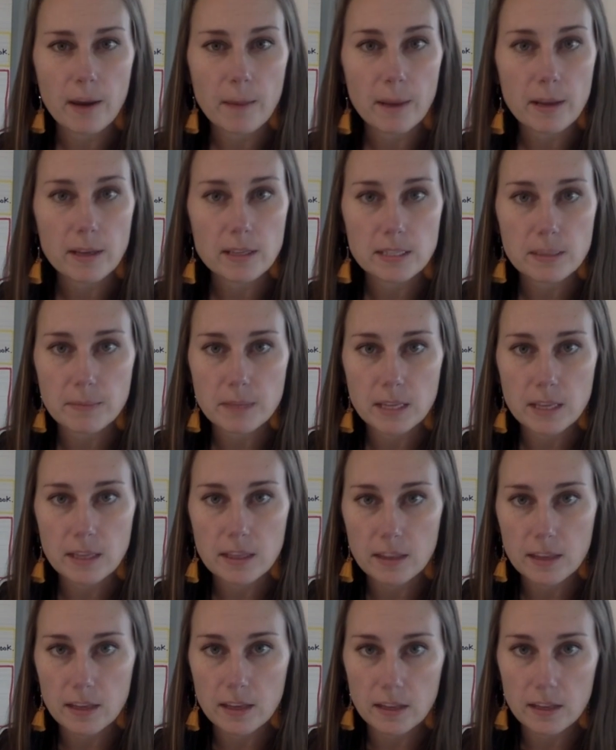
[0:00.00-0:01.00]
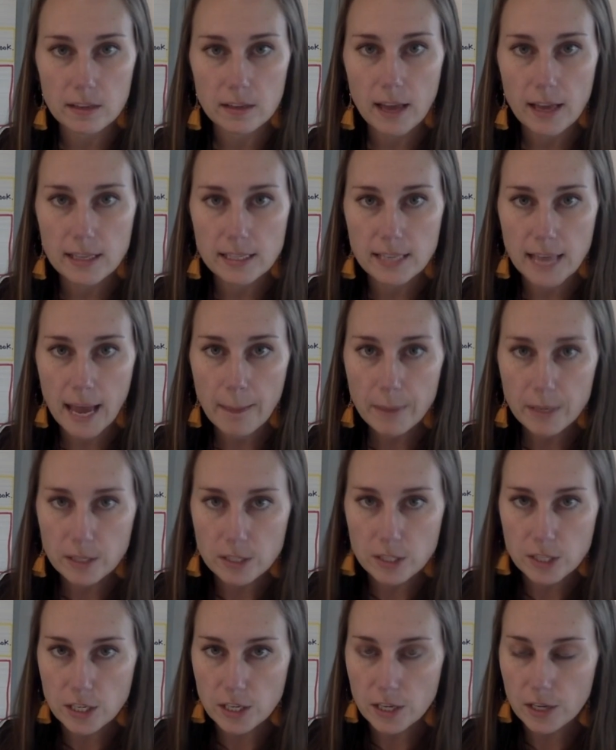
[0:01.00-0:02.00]
about something that has happened
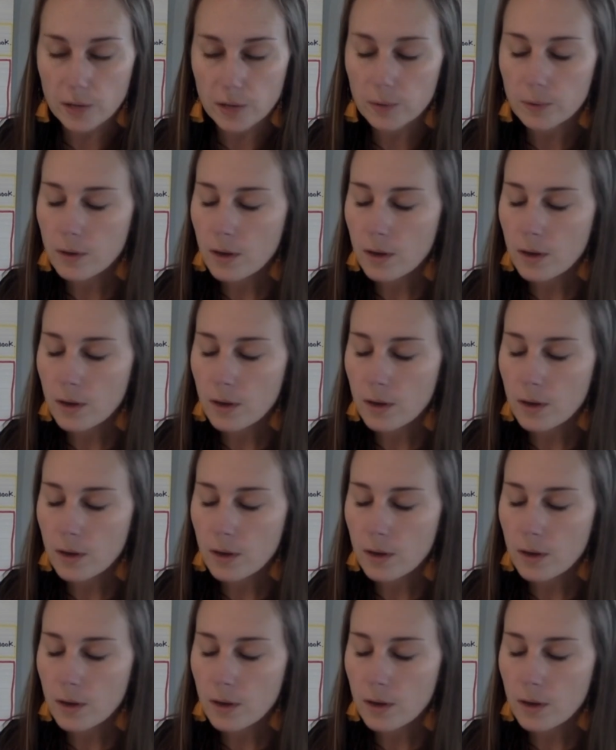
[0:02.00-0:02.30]
to you.